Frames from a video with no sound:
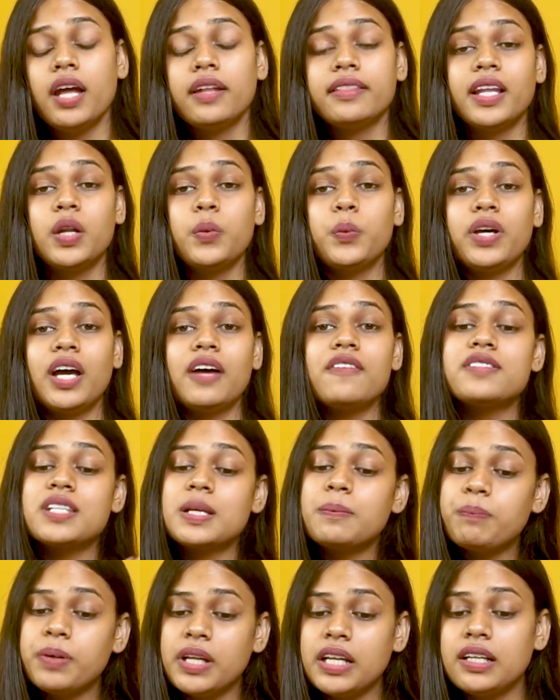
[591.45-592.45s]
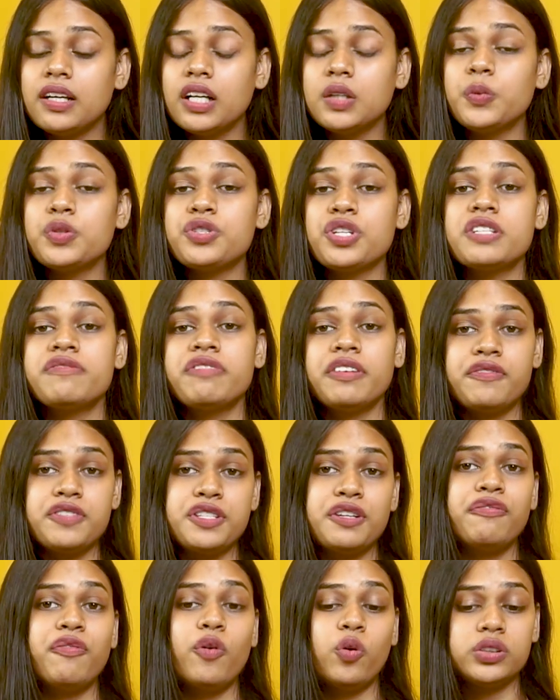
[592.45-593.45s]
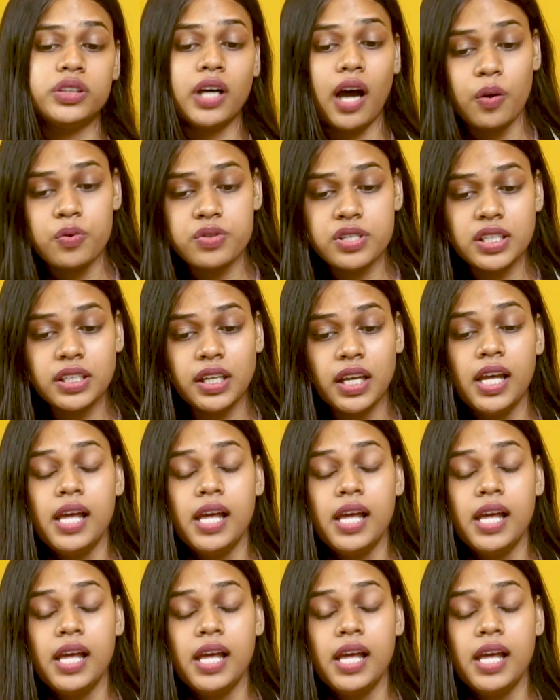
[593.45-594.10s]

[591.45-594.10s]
Then we have Simpli Learn, which is 54,000.